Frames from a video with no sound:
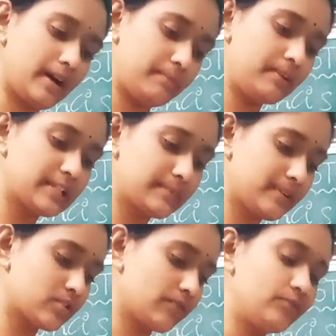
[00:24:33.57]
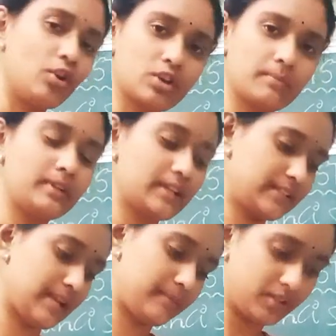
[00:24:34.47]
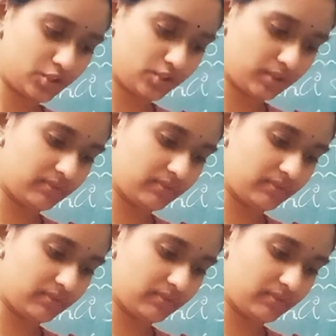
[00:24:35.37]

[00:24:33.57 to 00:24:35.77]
principles of document examination,